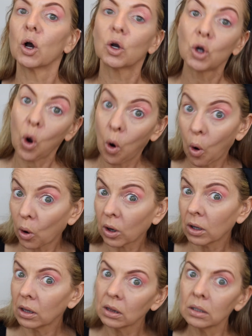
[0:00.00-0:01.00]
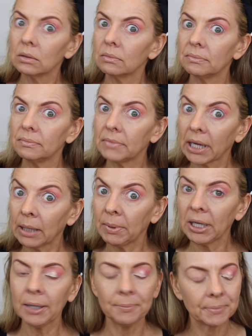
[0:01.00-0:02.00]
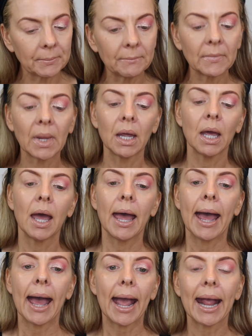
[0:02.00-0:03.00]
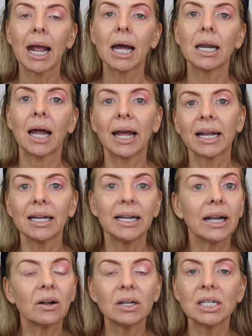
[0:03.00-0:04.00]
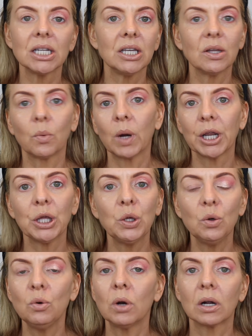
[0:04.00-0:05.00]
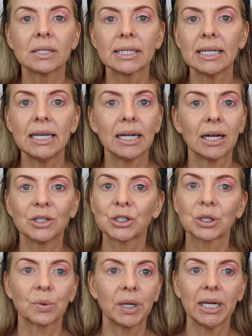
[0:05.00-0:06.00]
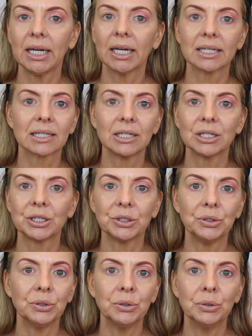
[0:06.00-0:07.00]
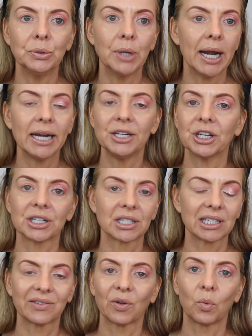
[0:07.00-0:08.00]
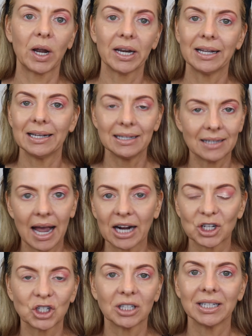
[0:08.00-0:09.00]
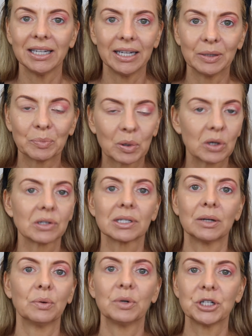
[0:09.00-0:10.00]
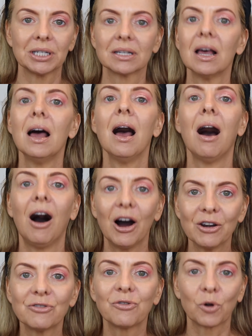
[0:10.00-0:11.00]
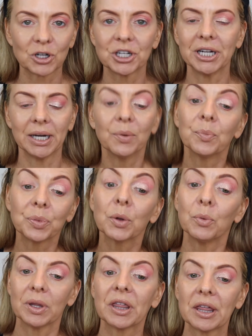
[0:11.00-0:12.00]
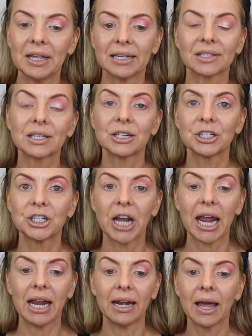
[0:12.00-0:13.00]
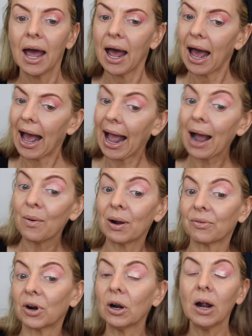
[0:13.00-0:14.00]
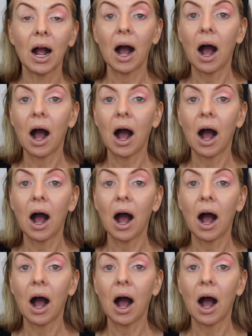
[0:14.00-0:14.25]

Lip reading: coral, maybe. And I can guarantee that what you are seeing on screen doesn't do any justice for what is actually in person, which is unfortunate with this shade. However,